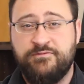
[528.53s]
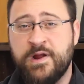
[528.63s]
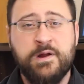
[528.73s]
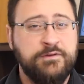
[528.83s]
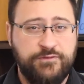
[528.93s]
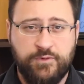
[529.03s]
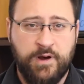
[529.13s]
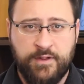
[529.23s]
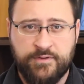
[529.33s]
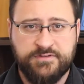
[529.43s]
very
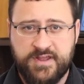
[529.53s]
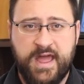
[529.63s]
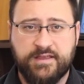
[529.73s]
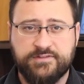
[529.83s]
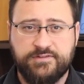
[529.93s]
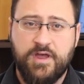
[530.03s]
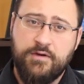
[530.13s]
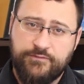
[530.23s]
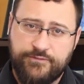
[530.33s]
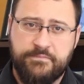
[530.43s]
few other texts
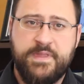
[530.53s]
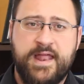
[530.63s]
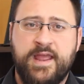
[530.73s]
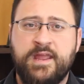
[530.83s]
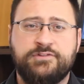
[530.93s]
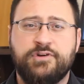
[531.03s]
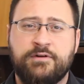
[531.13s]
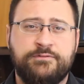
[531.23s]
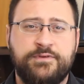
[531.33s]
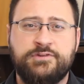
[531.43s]
from that age
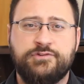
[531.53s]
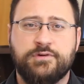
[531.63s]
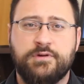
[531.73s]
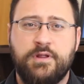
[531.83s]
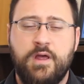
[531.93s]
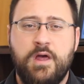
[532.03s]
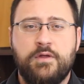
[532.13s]
are featured.